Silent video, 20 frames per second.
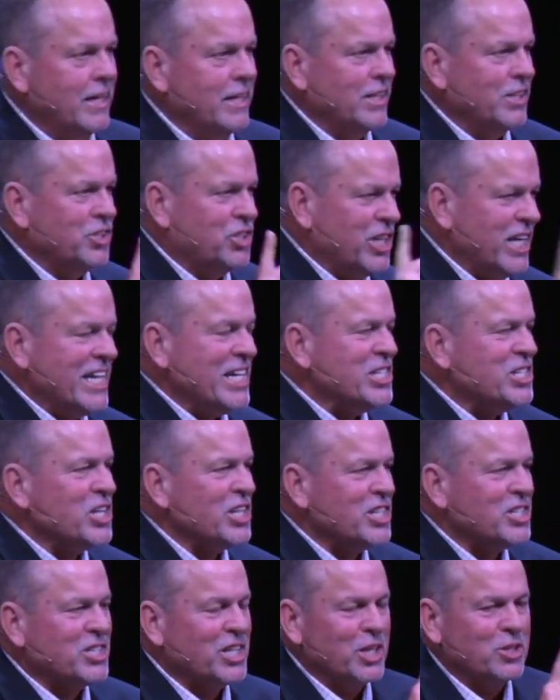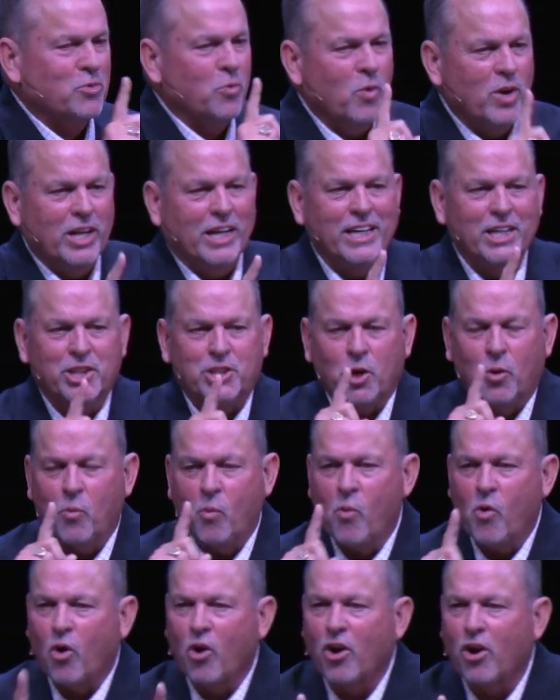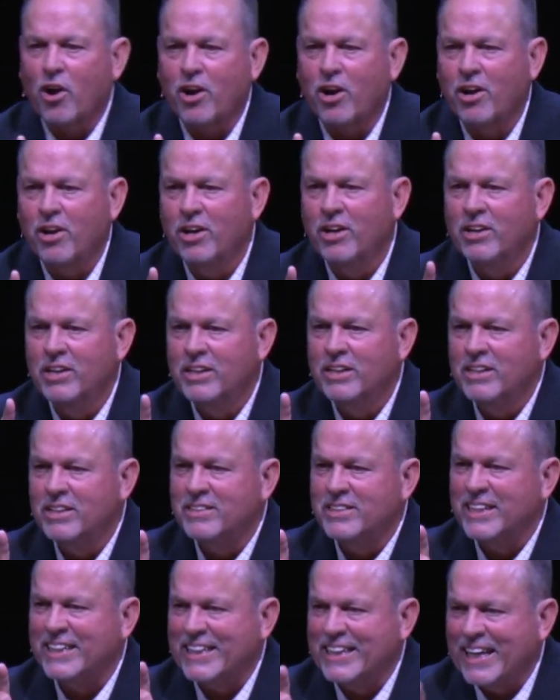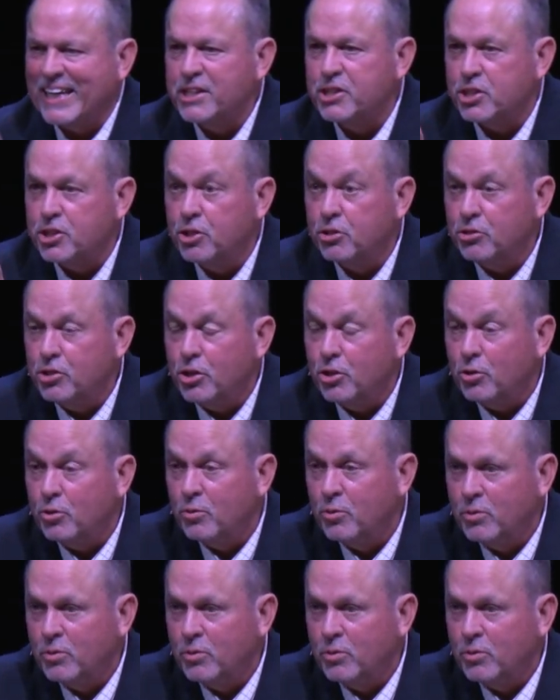Jesus is willing to work to get to you.